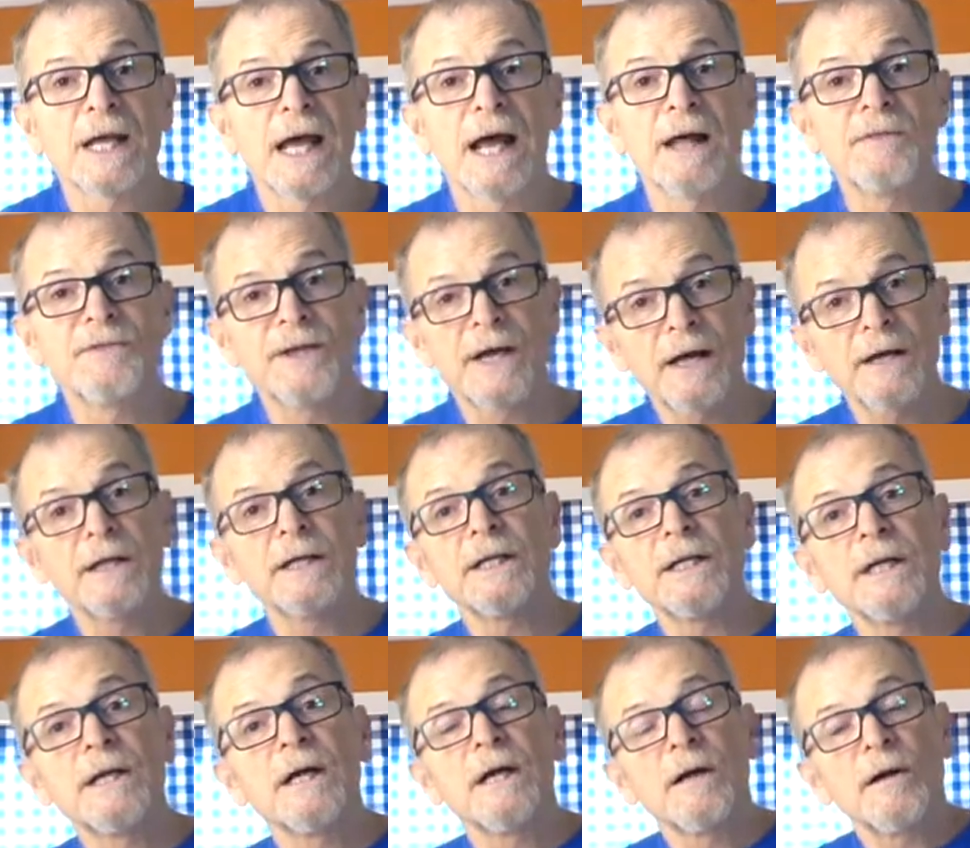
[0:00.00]
And then
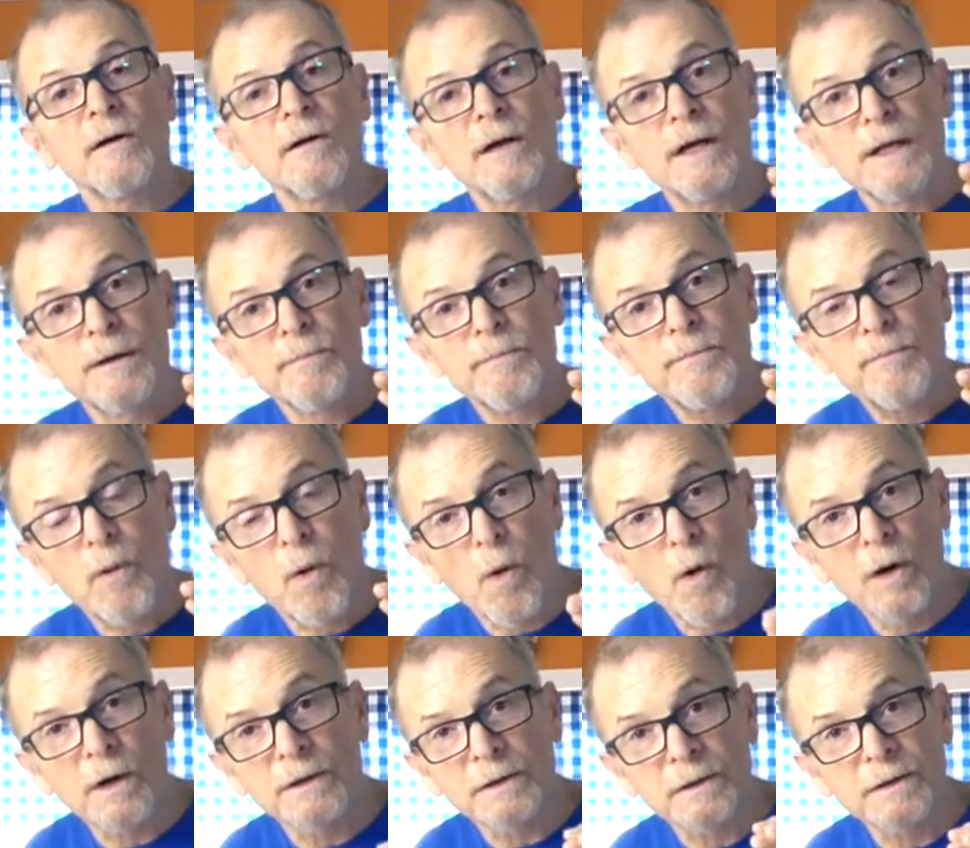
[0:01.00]

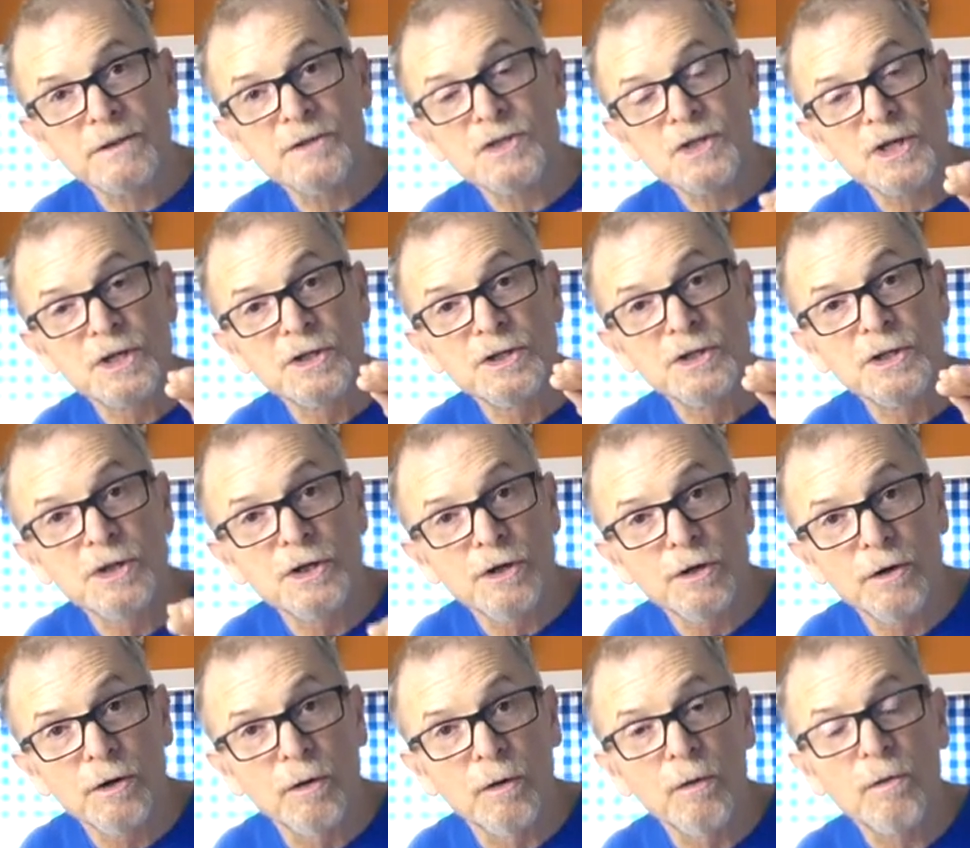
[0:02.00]
important to
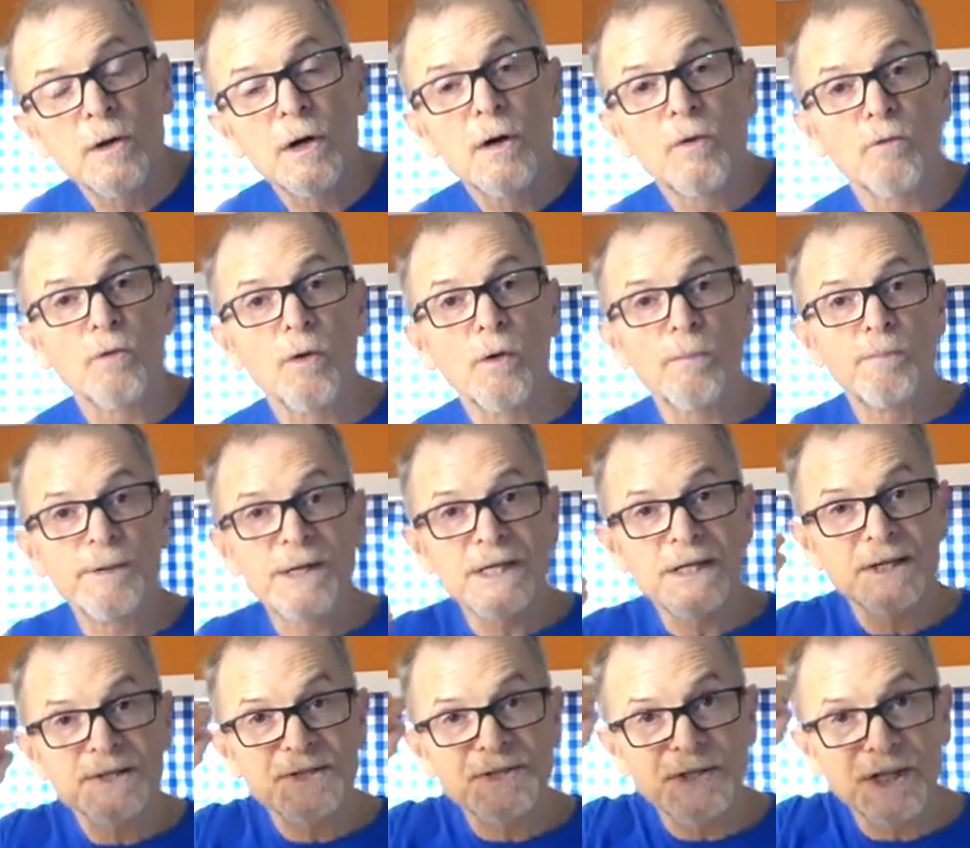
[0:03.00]
you will be
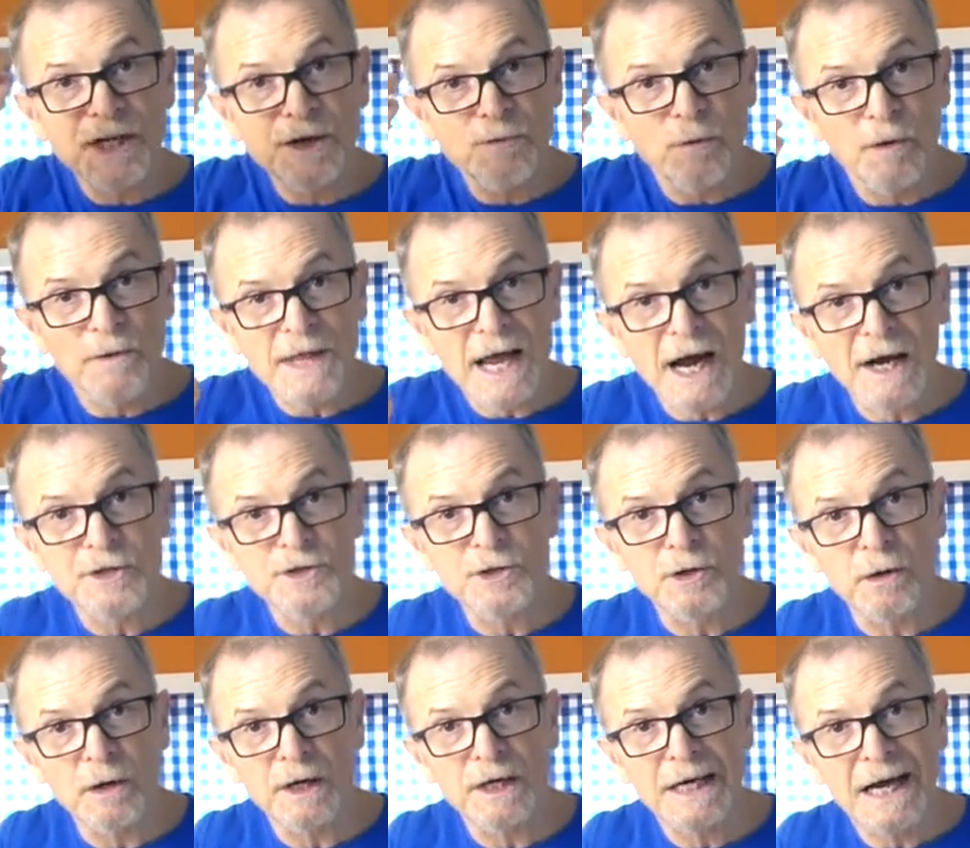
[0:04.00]
to see where that
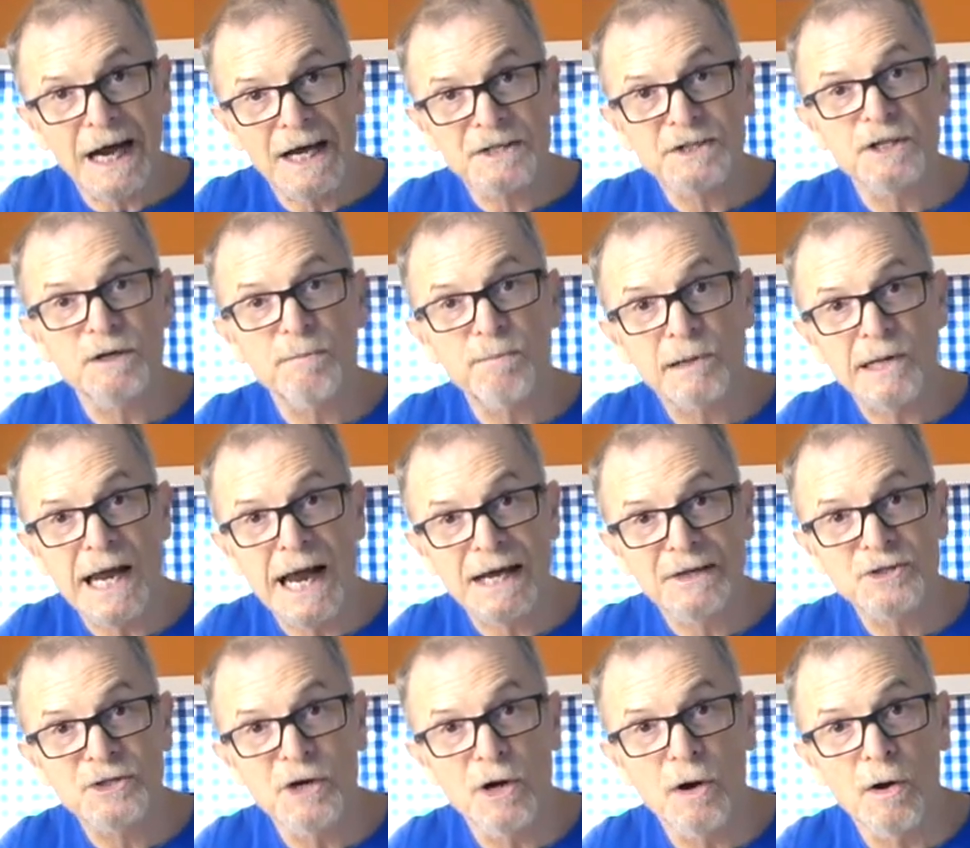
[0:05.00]
uric acid
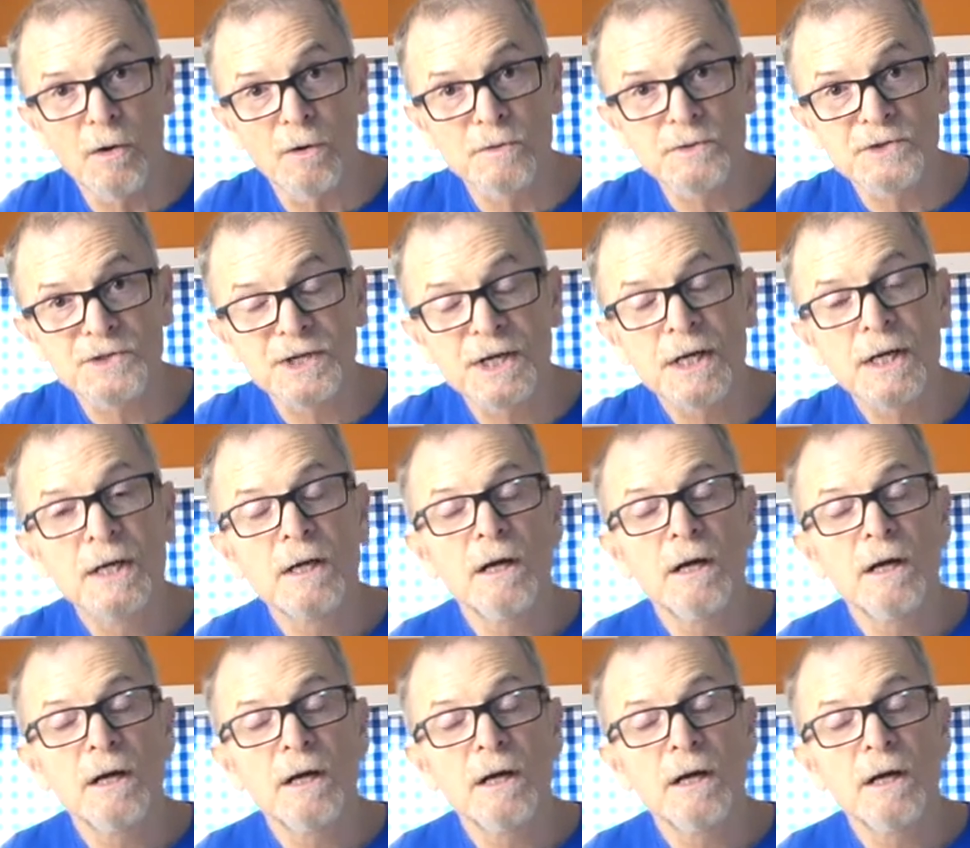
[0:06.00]
plateaus.